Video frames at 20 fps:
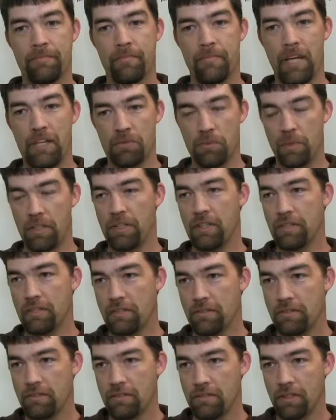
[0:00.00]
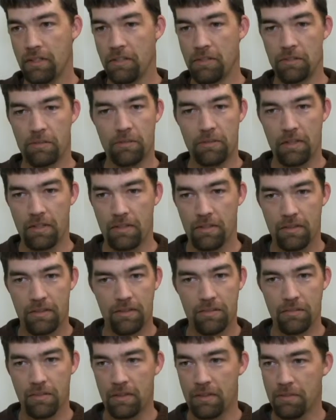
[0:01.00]
that's when,
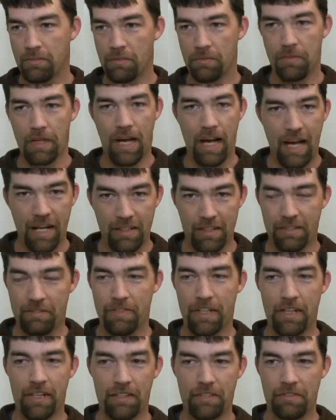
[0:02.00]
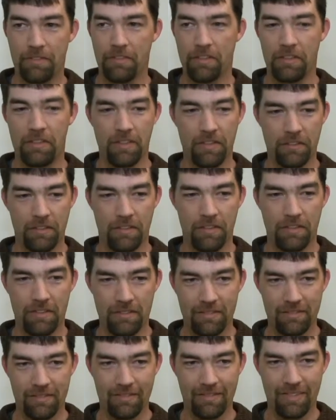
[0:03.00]
we highly advise if
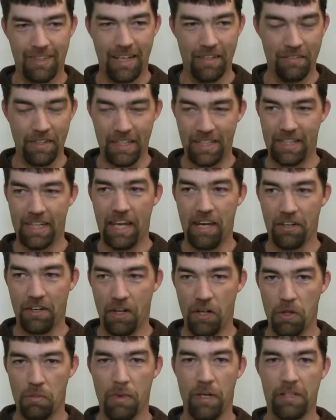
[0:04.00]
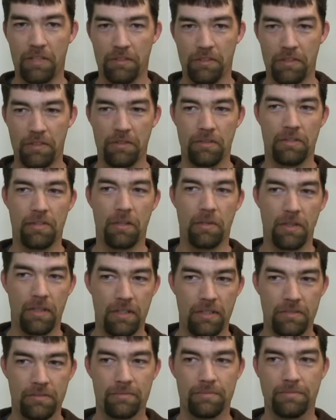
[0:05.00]
you have any doubt at all about the food, throw it
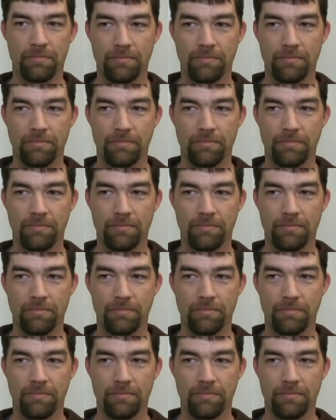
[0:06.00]
out.